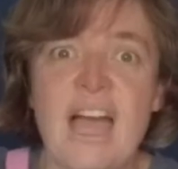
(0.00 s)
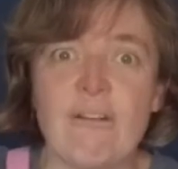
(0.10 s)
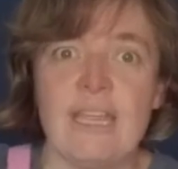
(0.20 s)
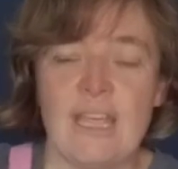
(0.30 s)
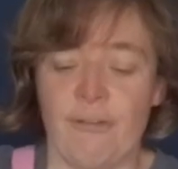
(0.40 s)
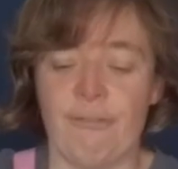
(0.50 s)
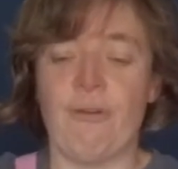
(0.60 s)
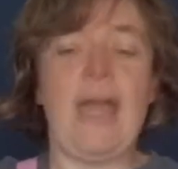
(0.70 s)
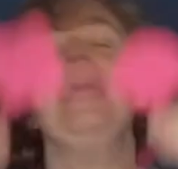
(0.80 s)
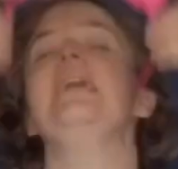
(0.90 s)
very
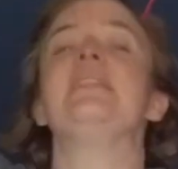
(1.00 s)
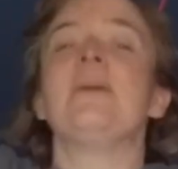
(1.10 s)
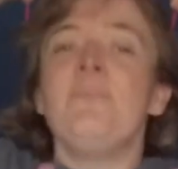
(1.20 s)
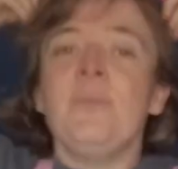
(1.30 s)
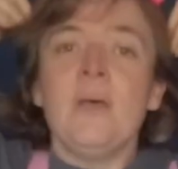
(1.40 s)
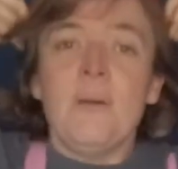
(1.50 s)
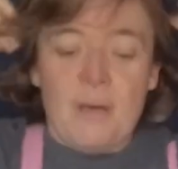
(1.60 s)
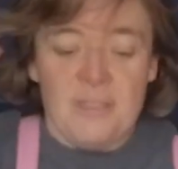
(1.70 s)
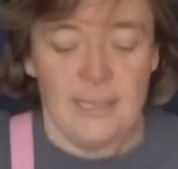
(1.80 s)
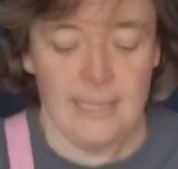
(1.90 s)
afraid,
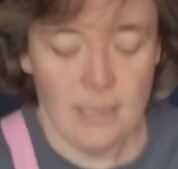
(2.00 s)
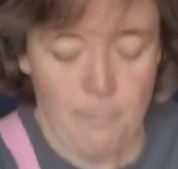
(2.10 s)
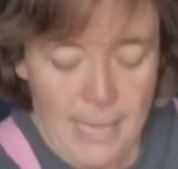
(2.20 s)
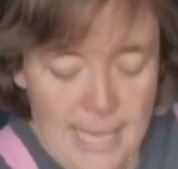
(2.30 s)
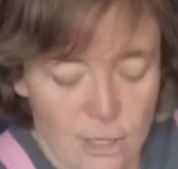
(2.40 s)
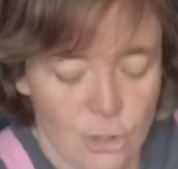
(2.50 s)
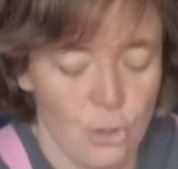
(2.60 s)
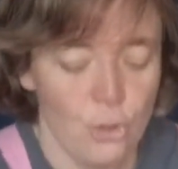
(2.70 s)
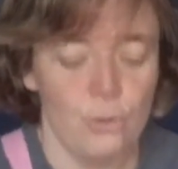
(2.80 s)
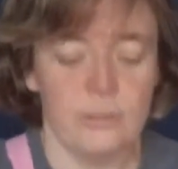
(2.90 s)
but the little pig
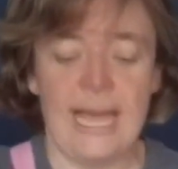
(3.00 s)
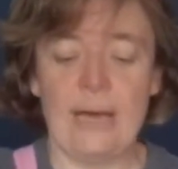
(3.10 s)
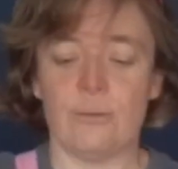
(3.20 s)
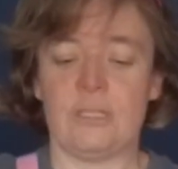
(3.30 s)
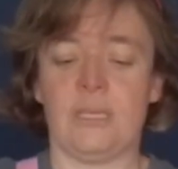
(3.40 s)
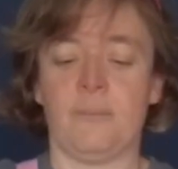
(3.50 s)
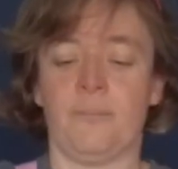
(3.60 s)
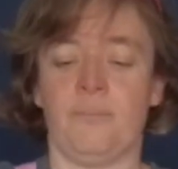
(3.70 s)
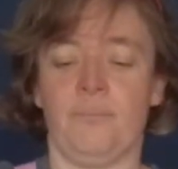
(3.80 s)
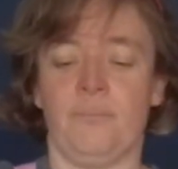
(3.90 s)
called out.
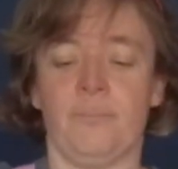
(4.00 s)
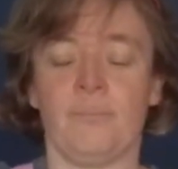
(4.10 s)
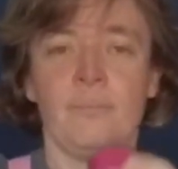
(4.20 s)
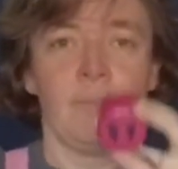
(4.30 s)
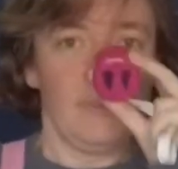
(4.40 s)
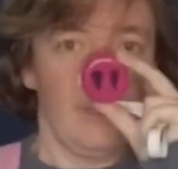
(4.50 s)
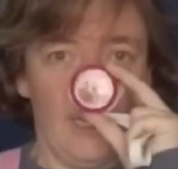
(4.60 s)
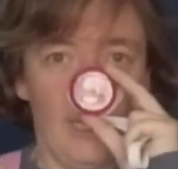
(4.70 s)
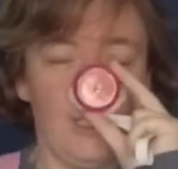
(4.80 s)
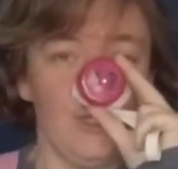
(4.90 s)

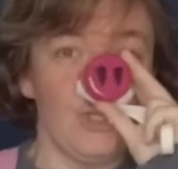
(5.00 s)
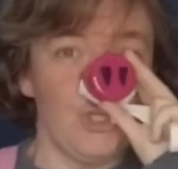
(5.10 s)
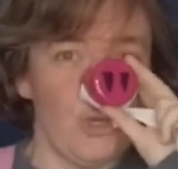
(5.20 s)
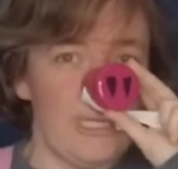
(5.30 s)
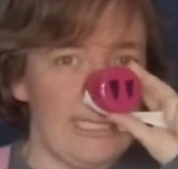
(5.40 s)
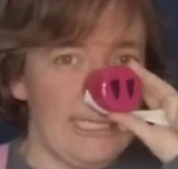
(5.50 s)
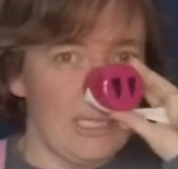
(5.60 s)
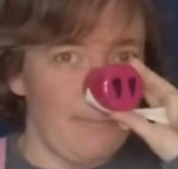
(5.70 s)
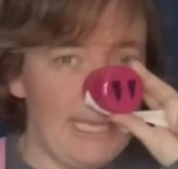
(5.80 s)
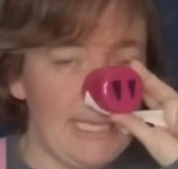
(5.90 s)
And you can join in,
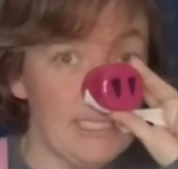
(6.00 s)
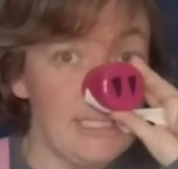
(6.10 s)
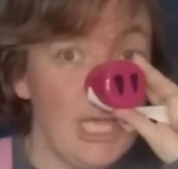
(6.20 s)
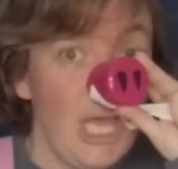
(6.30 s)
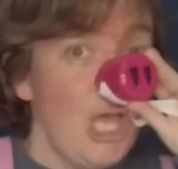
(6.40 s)
little pigs.